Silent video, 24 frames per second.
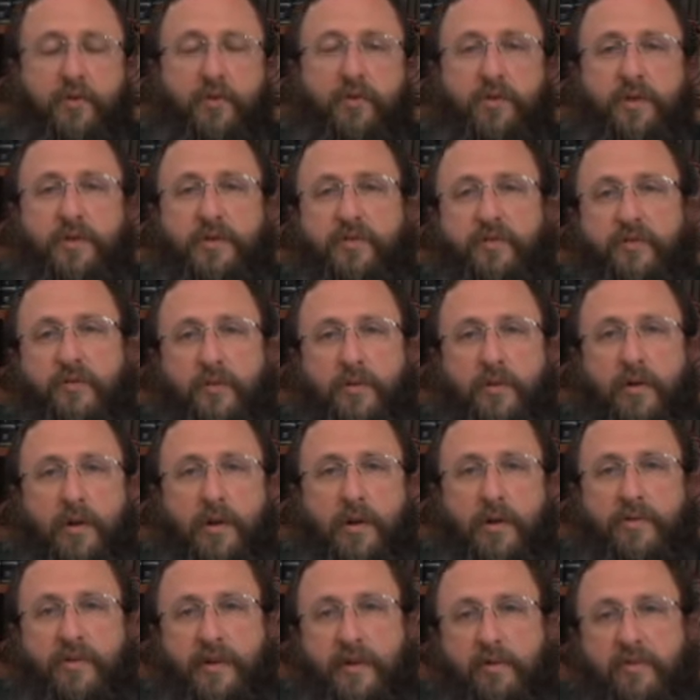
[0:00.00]
course for
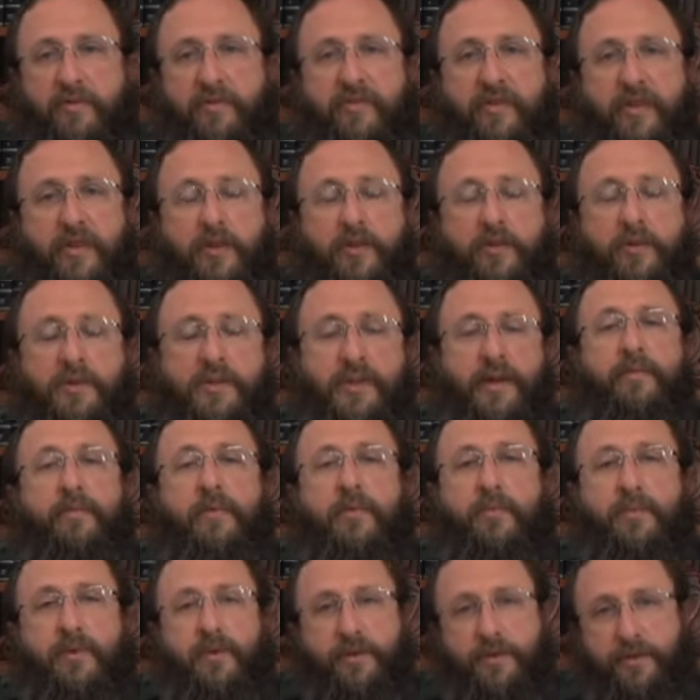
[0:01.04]
all of our fellow
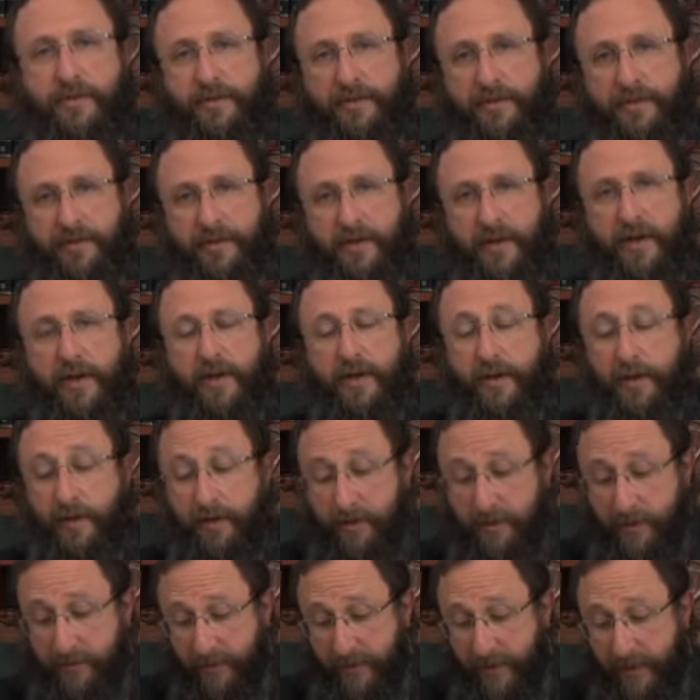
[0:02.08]
temple builders
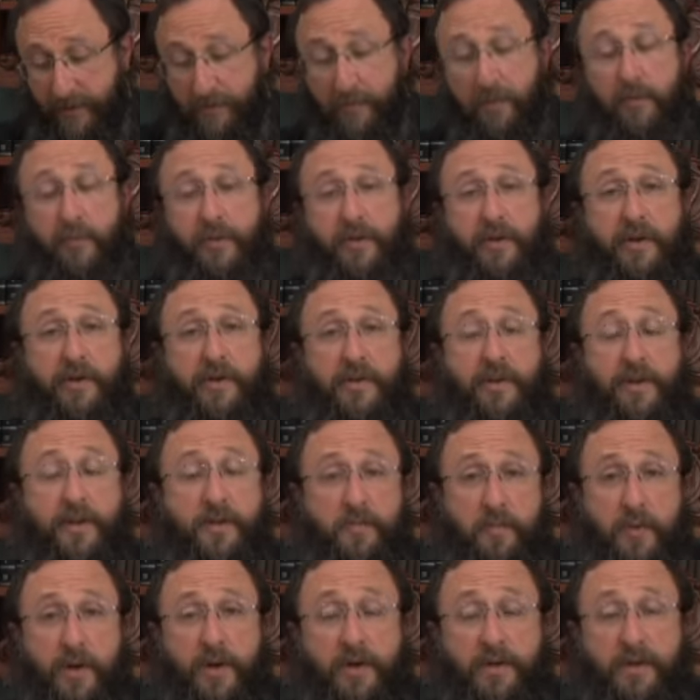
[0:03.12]
to be as prepared as
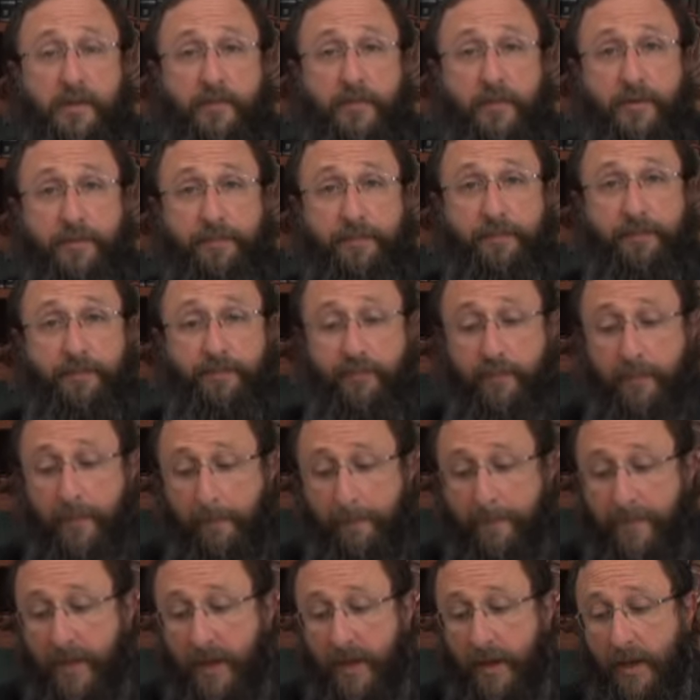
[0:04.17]
possible.
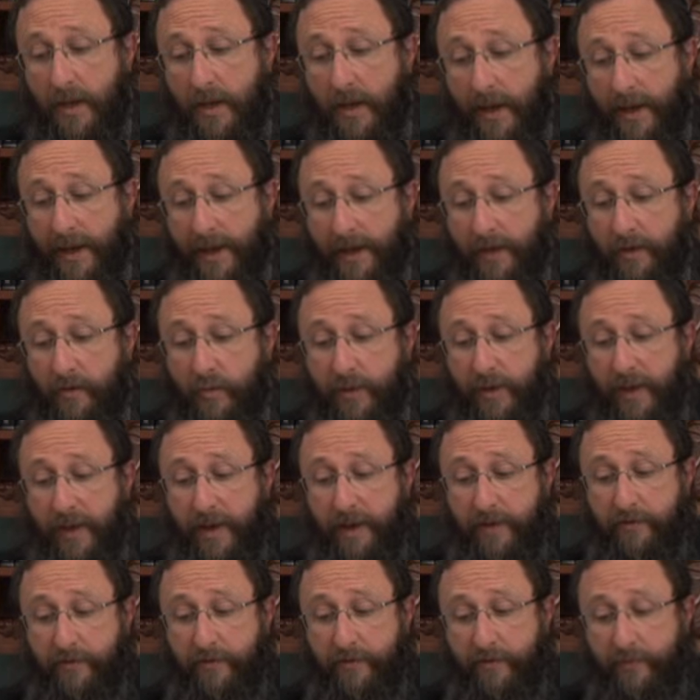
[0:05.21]
And we
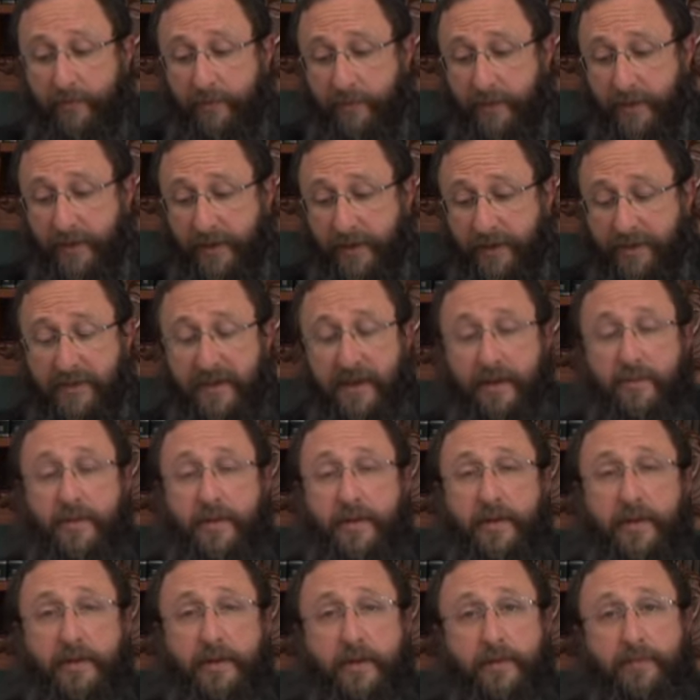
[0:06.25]
have been
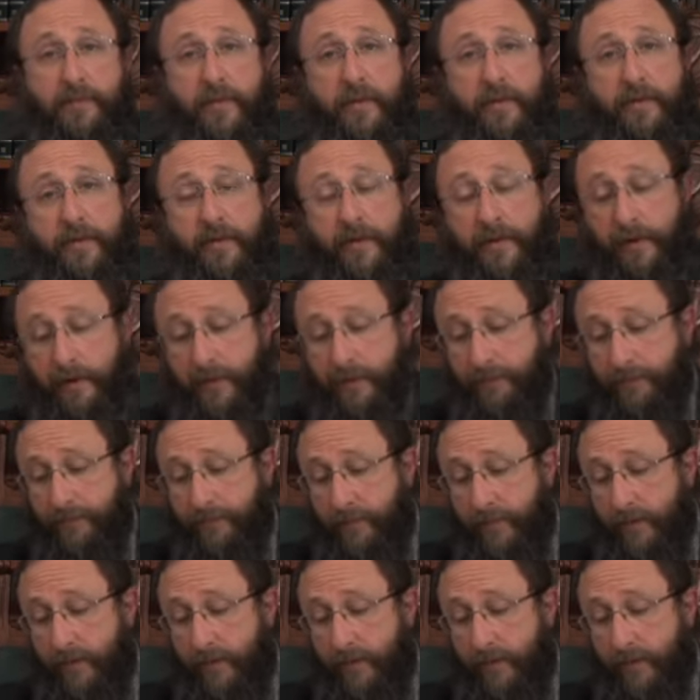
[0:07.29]
examining the